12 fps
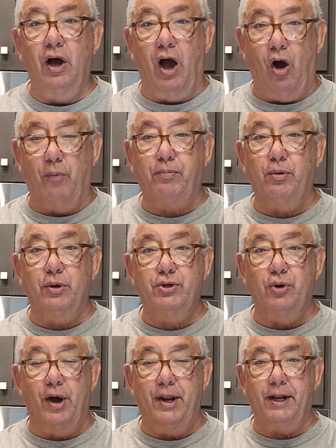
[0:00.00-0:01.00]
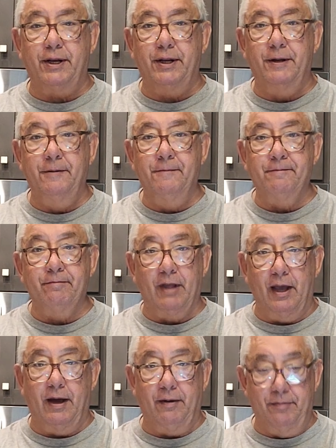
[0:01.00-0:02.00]
I hope you enjoyed it.
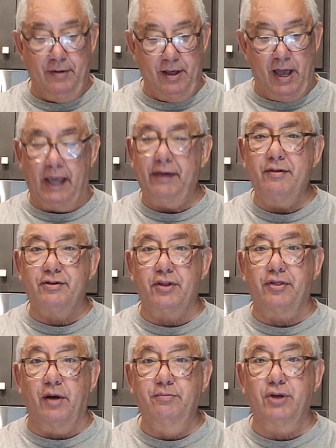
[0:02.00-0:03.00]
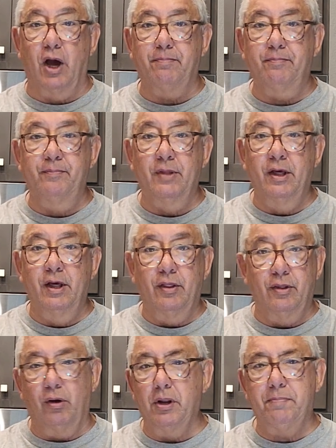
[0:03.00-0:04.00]
Uh, I give this a thumbs up.
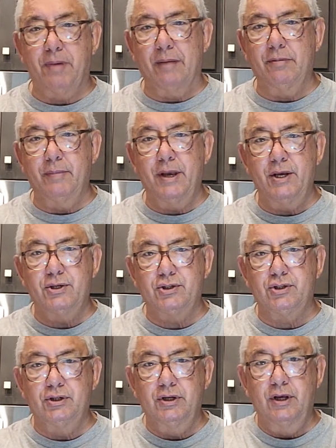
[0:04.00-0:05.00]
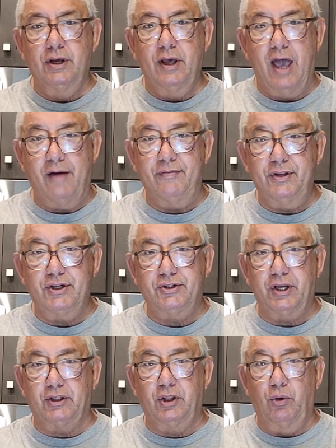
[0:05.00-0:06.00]
The only problem is having this
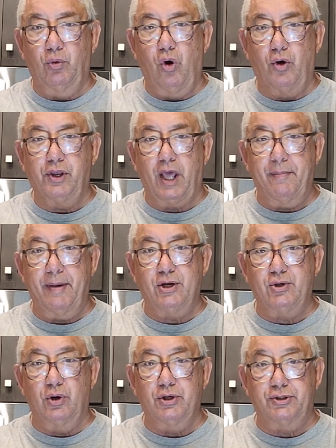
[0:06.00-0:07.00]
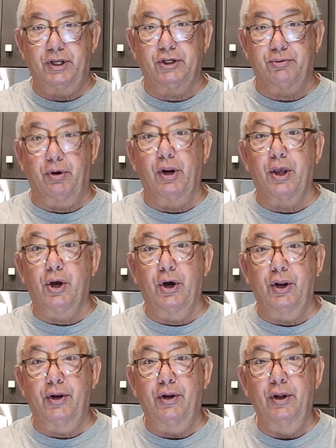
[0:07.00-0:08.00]
stick to the wall, you got to make sure it sticks really
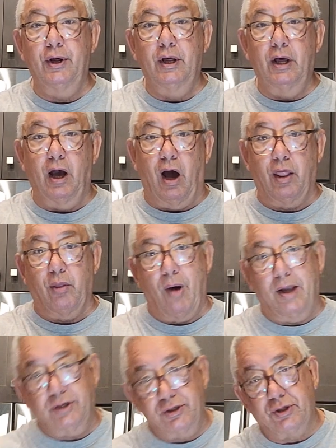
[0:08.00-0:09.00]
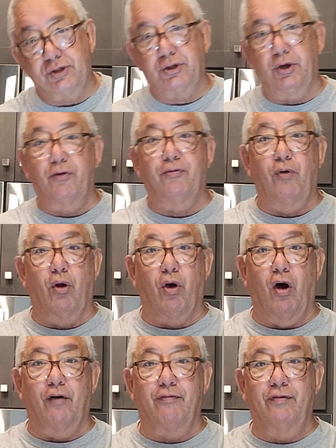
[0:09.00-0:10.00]
good. Otherwise, it's just going to
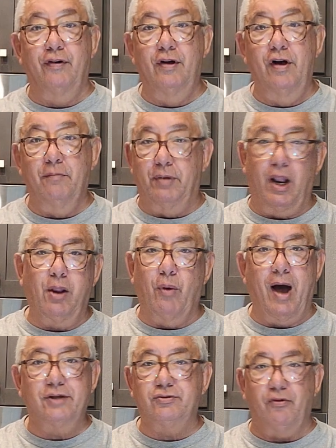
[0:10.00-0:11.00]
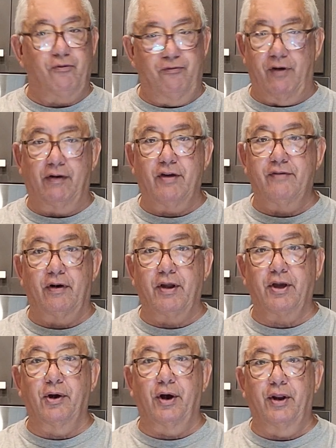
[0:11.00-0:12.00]
fall off. But otherwise, very,
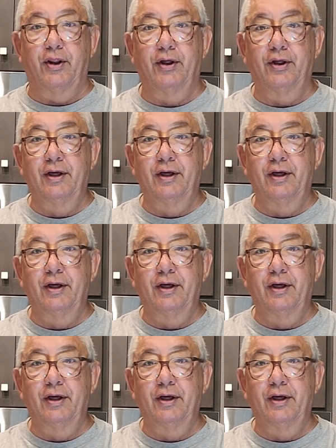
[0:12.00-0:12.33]
very good.